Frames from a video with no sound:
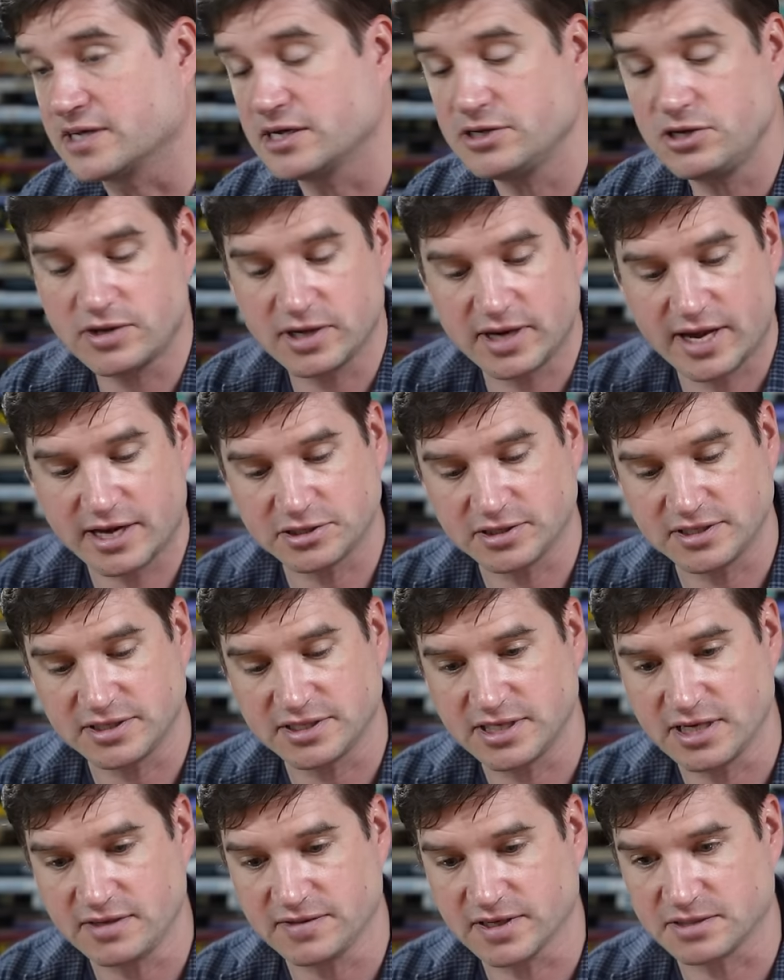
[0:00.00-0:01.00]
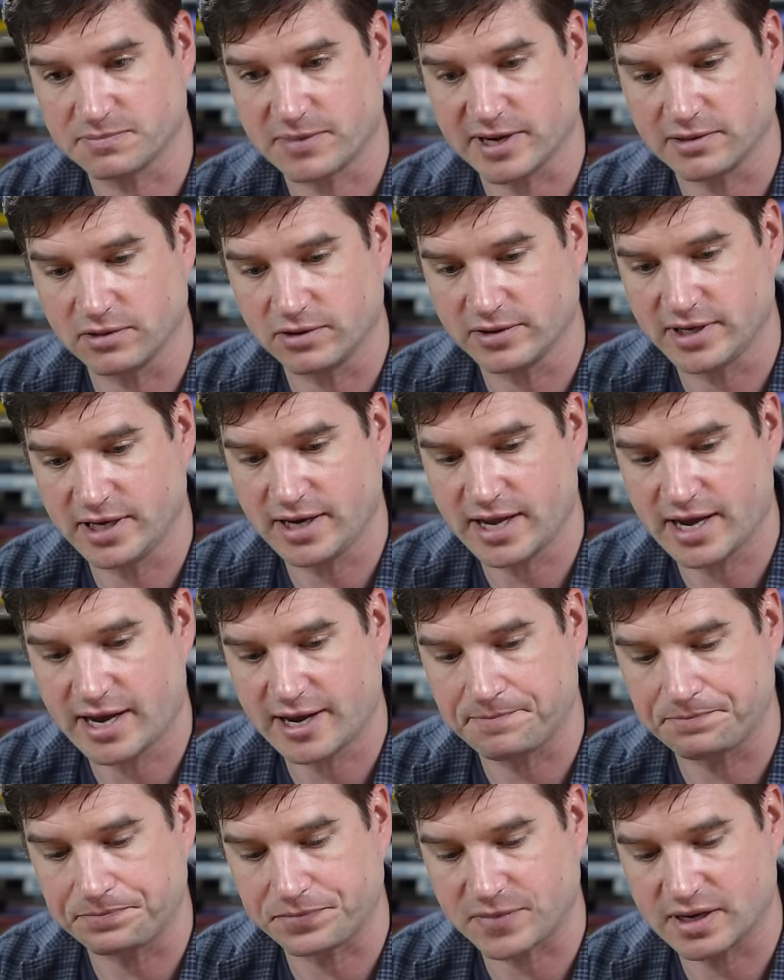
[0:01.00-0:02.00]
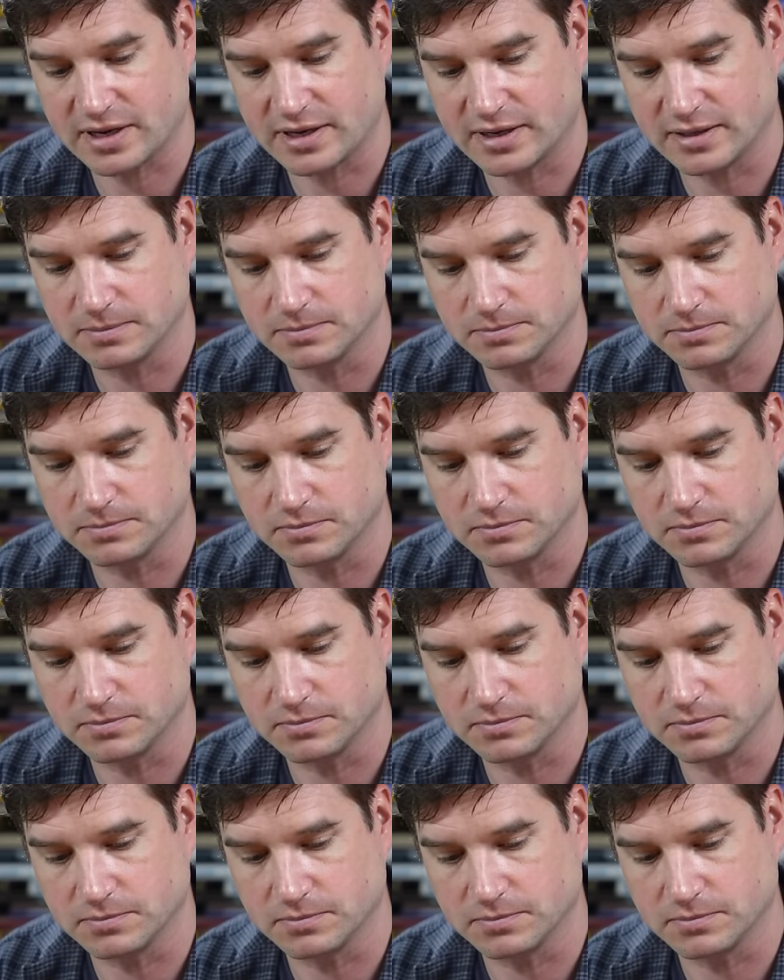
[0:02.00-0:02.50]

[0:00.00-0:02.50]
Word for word: And you can actually see this by looking at uh,